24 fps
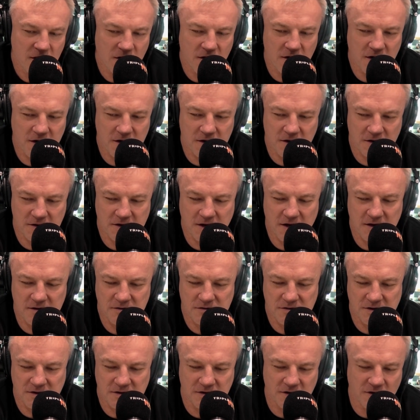And I don't
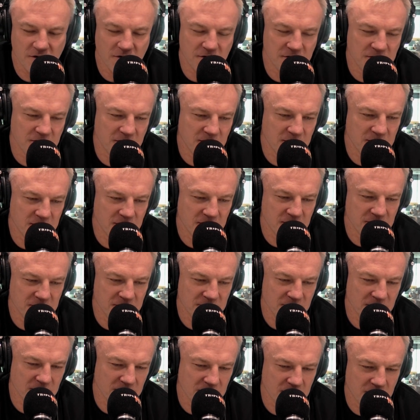think the idea that
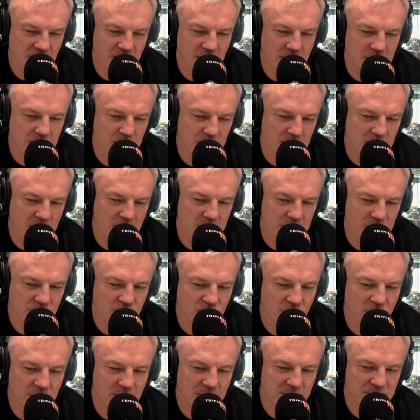they only go up in
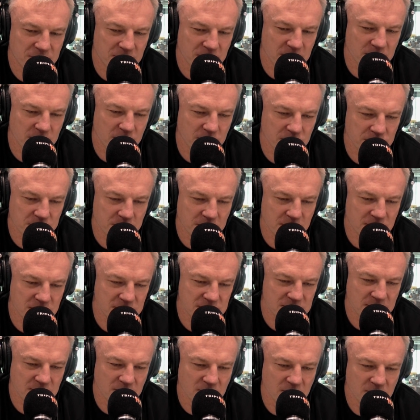12-month intervals
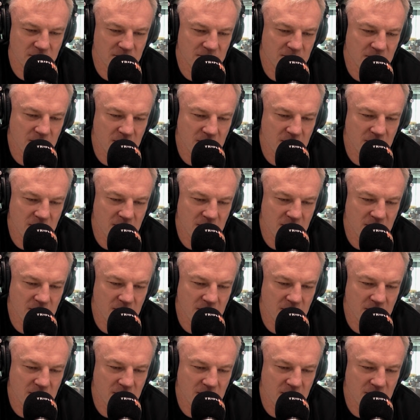because they've got